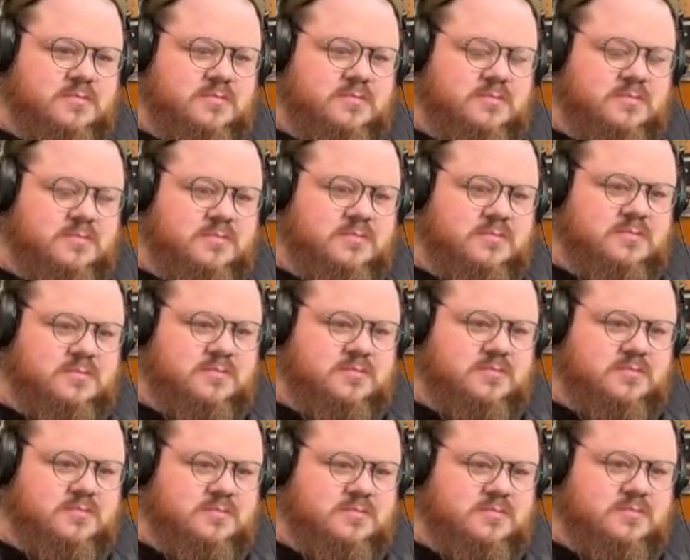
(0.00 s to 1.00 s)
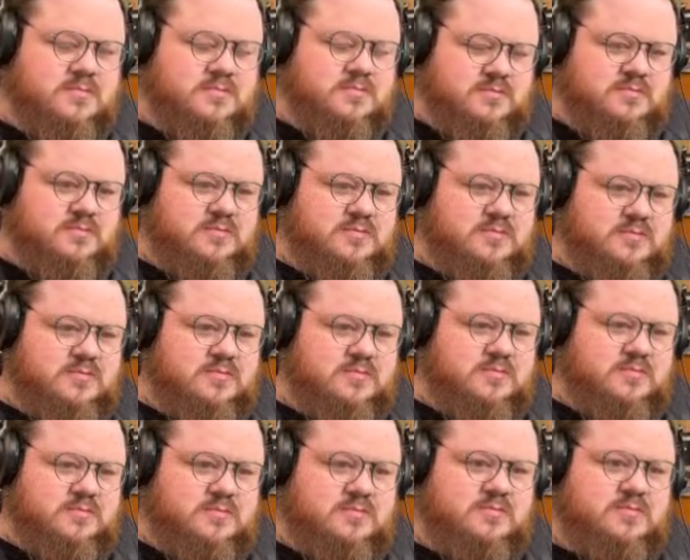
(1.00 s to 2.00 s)

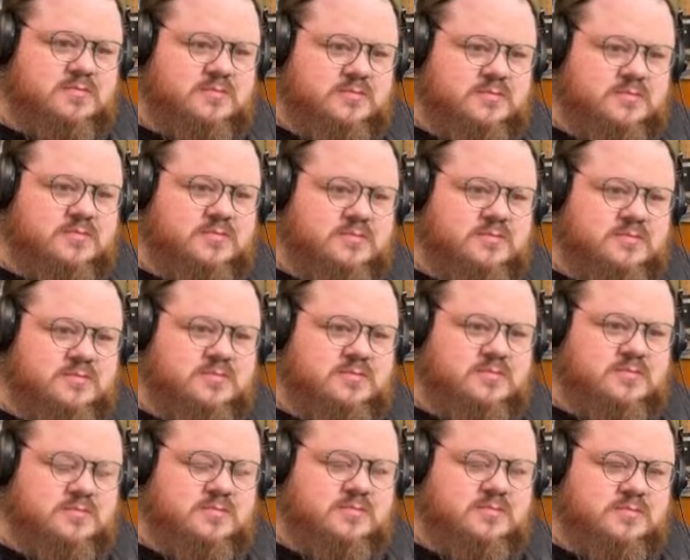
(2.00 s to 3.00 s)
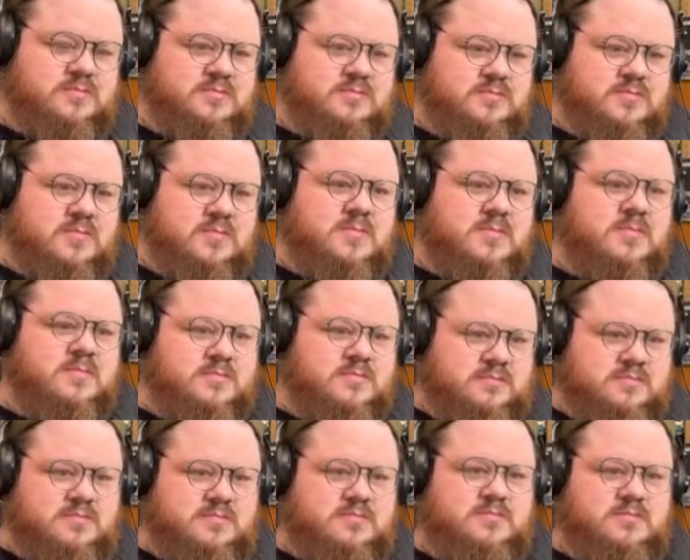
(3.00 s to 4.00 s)

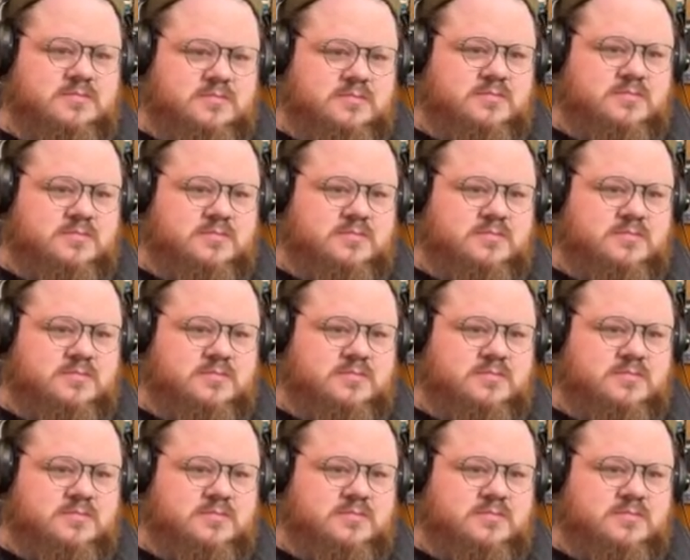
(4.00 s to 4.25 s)
(not speaking)